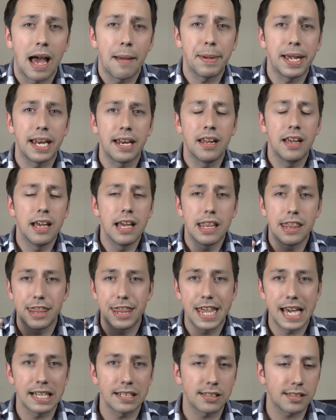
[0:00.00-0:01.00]
I mean,
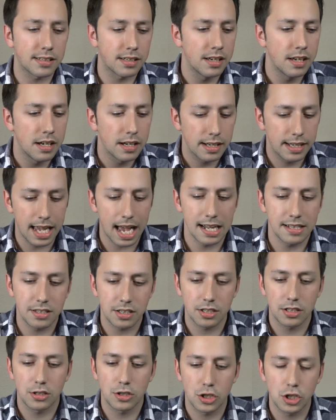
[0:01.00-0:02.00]
this
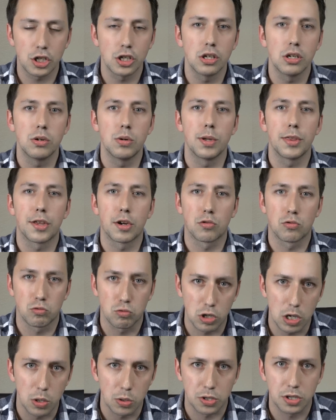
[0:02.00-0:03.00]
gets to the
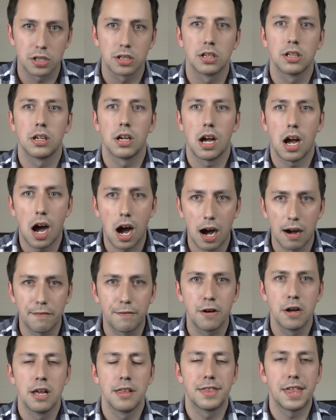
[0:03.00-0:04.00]
root
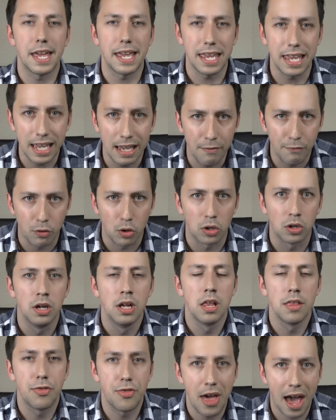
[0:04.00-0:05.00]
of the evil
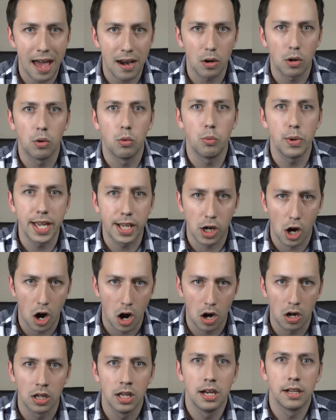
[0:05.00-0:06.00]
that we
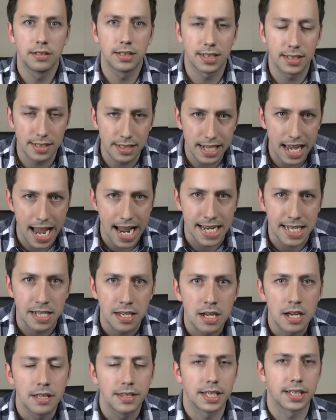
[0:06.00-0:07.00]
call the state.
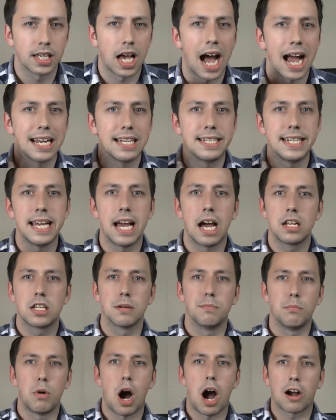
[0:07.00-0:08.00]
This idea,
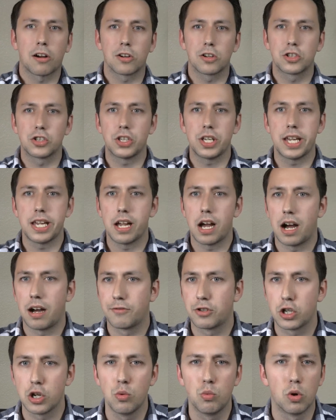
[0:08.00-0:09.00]
democracy
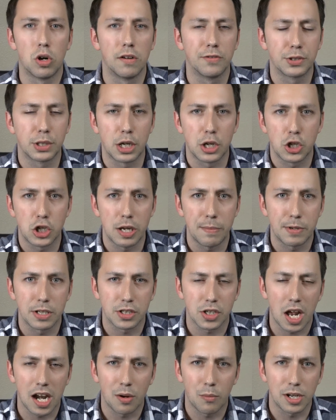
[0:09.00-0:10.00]
of two wolves and a sheep
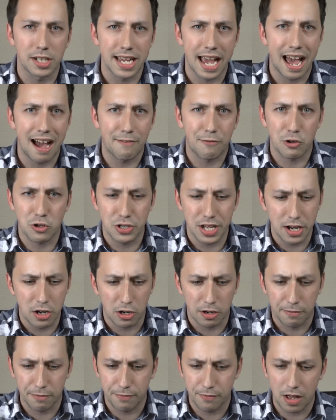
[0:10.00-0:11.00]
deciding what to have for
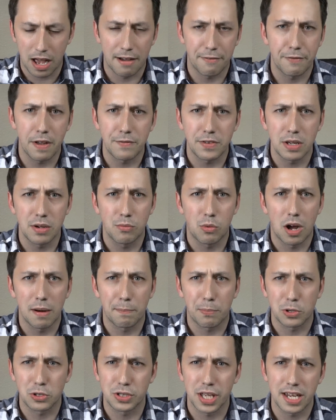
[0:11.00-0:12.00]
dinner,
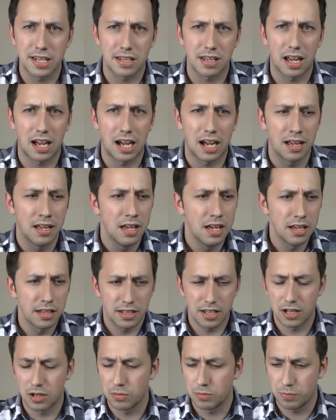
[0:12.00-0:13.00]

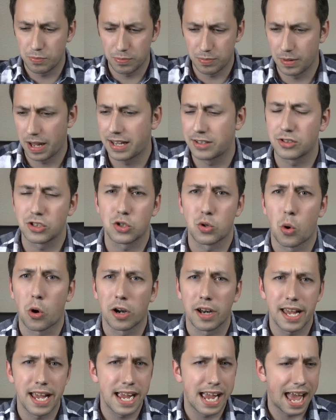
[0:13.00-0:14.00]
51%,
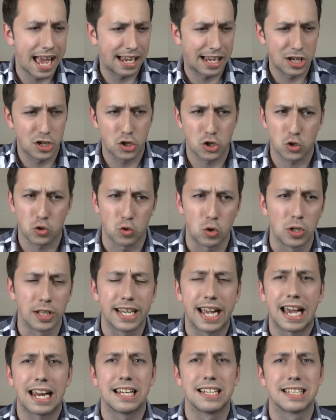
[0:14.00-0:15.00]
extorting and
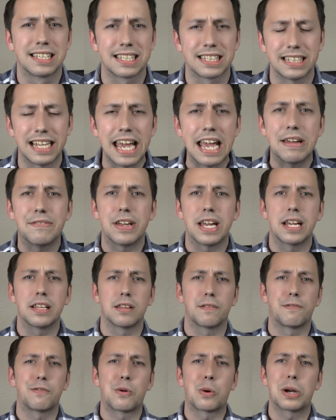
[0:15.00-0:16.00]
controlling and enslaving
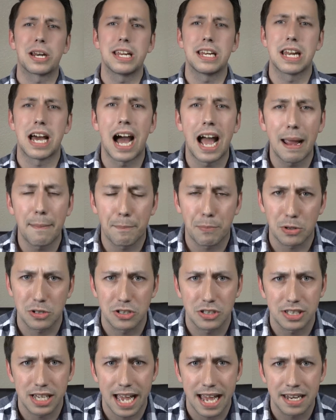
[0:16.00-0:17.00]
the
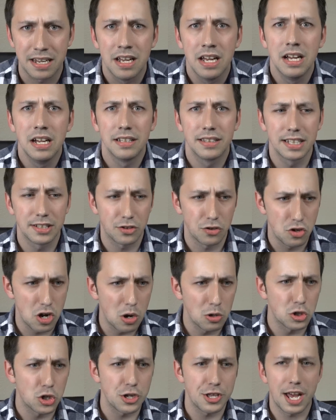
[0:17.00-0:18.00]
49%. This
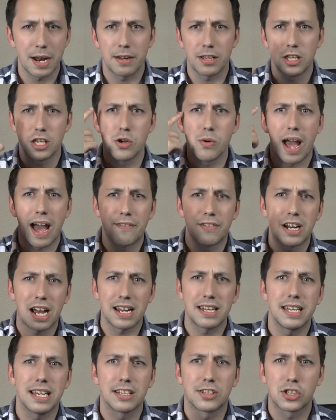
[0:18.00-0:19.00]
notion that you have an
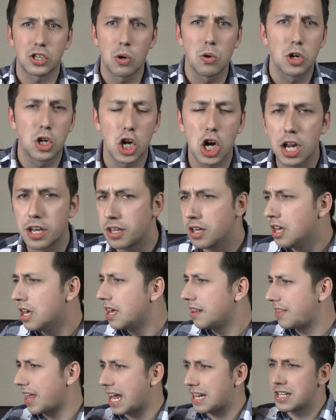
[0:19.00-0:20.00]
idea so good
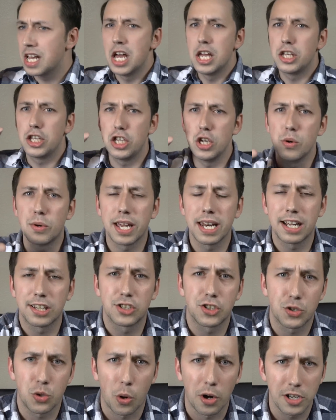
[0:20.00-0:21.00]
that you can
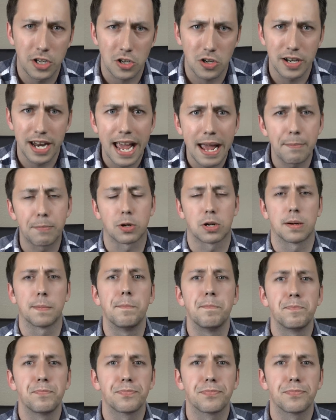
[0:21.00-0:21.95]
extort your neighbor.